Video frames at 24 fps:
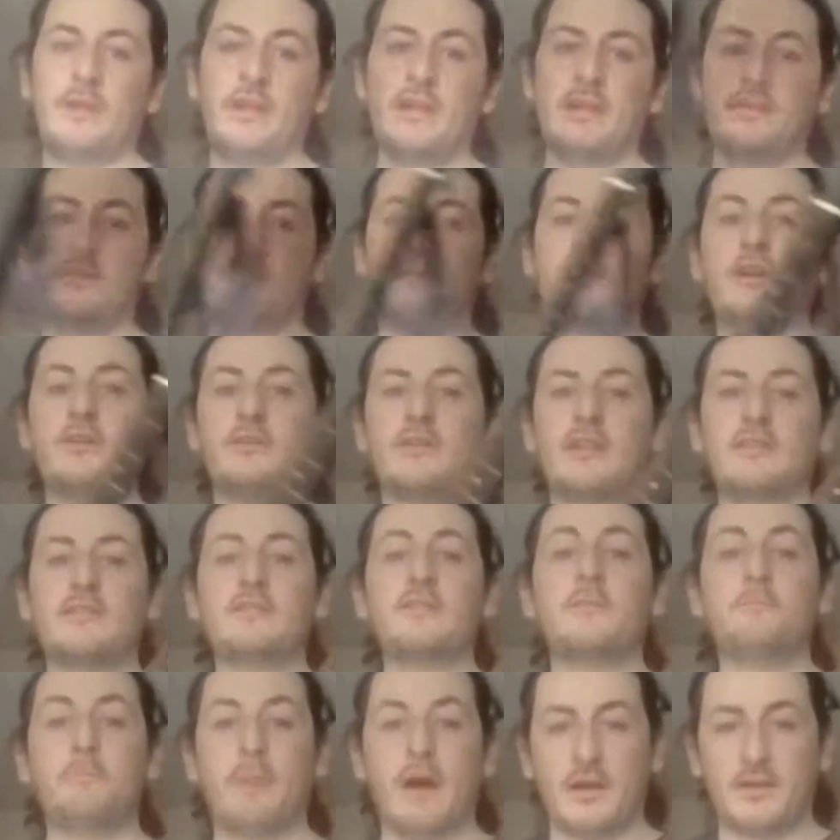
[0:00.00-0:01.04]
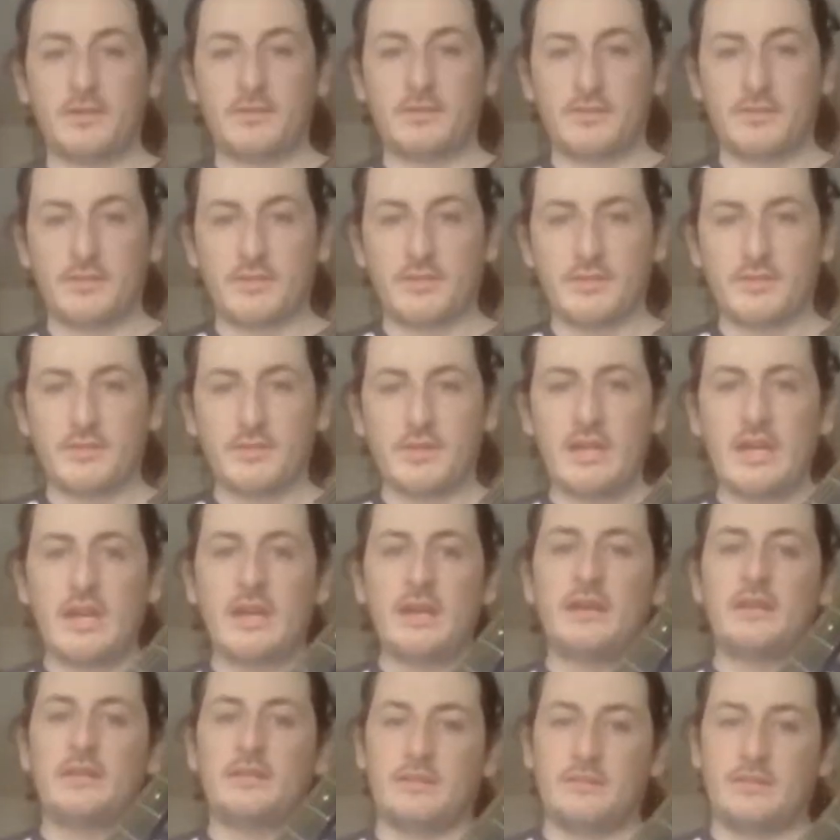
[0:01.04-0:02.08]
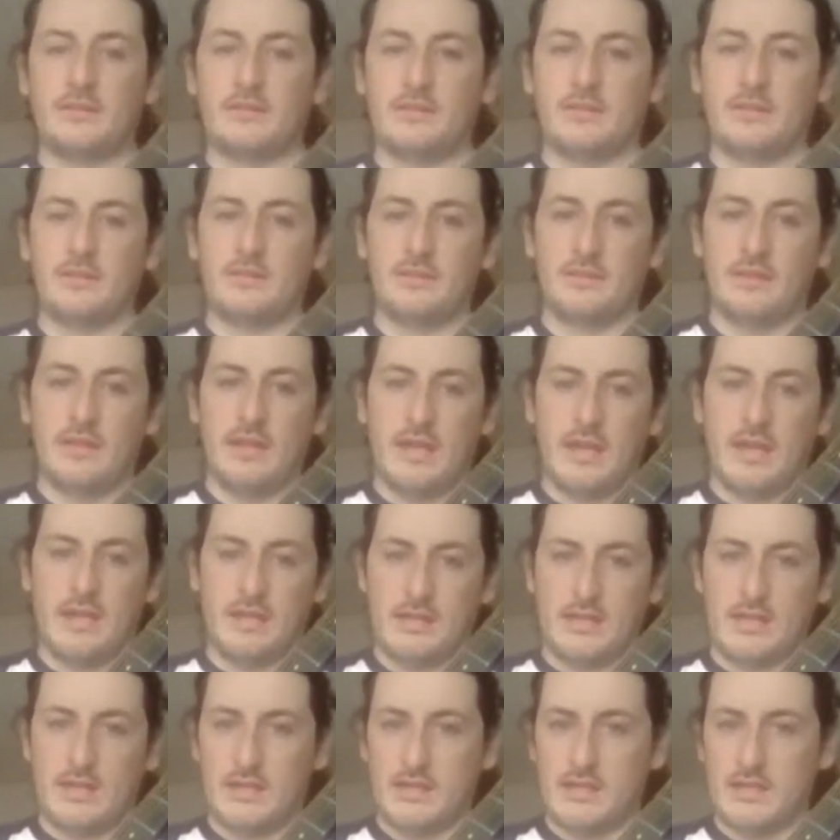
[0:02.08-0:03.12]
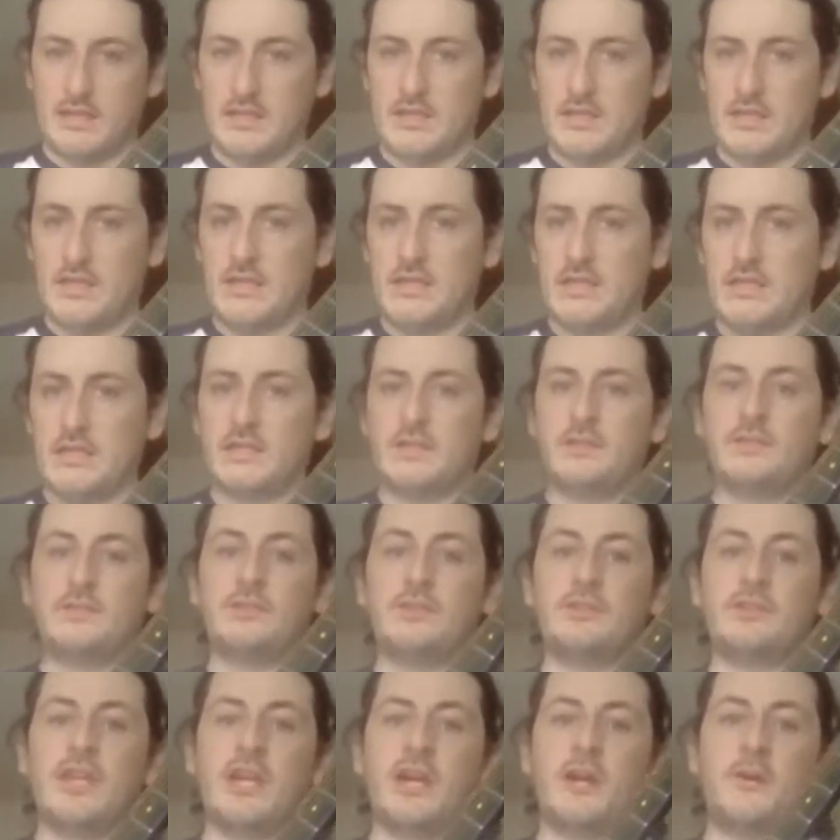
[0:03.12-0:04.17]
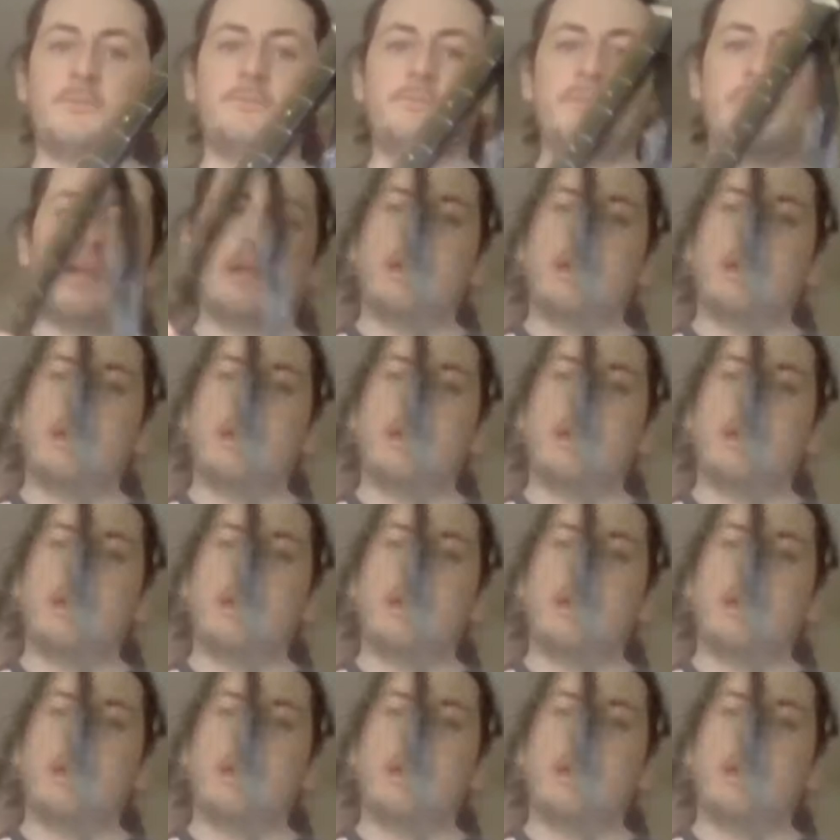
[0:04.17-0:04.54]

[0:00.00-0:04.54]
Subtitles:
It's known as the Boxer in a studio.